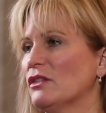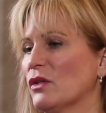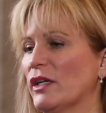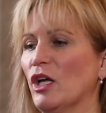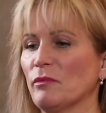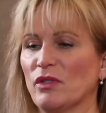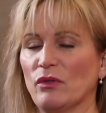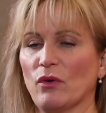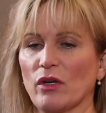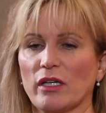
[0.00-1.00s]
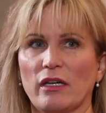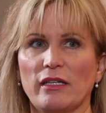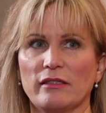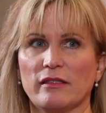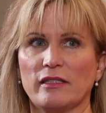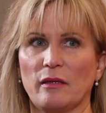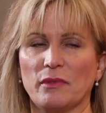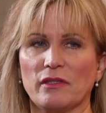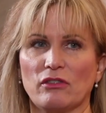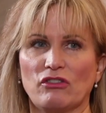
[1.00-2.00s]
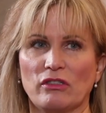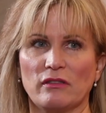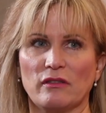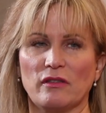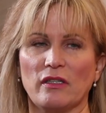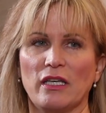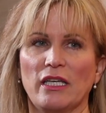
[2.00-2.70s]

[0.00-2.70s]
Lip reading: So it helps you organize depositions